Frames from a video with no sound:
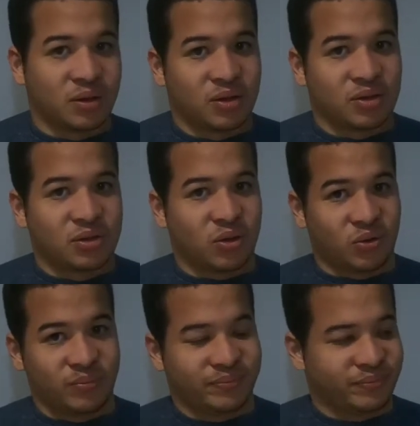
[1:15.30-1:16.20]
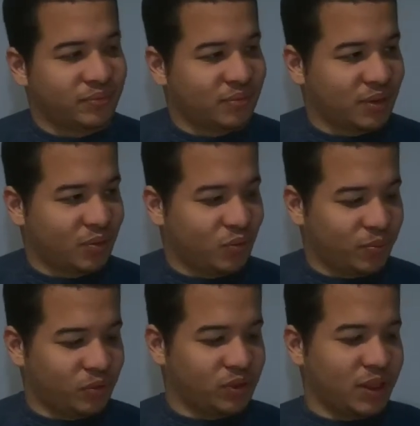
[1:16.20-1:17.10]
So we're
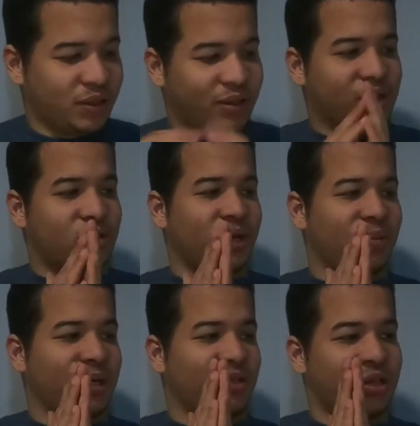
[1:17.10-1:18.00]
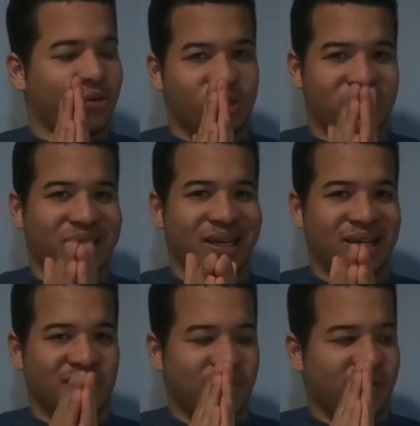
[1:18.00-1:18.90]
booting into elementary, which is a
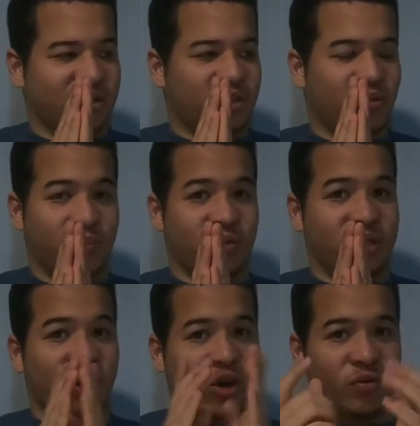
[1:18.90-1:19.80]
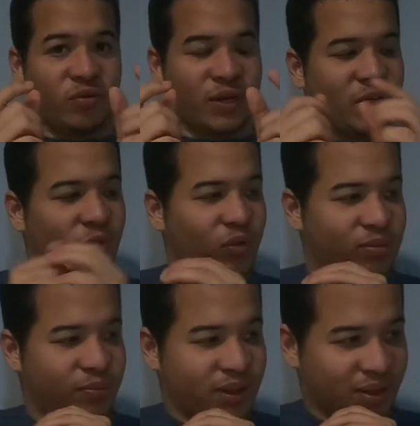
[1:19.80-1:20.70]
Linux variant. So we're booting off of that
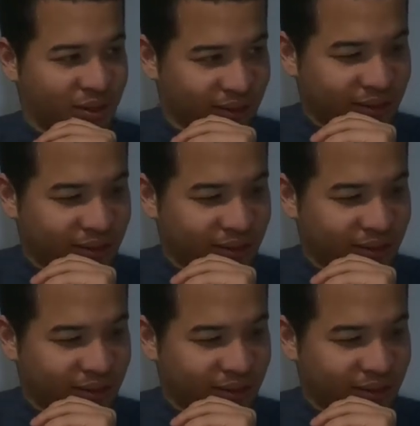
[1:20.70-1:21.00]
USB.